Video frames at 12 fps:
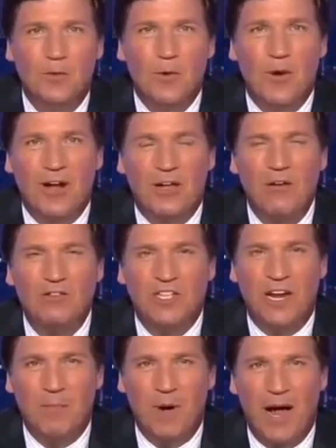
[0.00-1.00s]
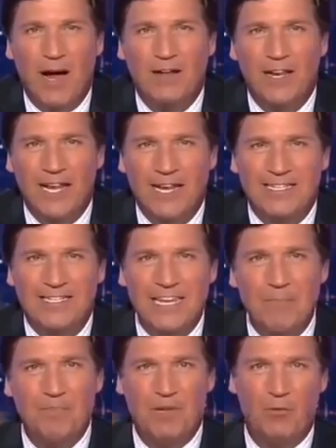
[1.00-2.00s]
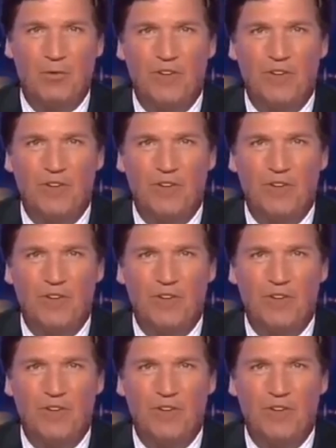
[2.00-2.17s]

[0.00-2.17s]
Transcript: We want to close tonight by highlighting a deeply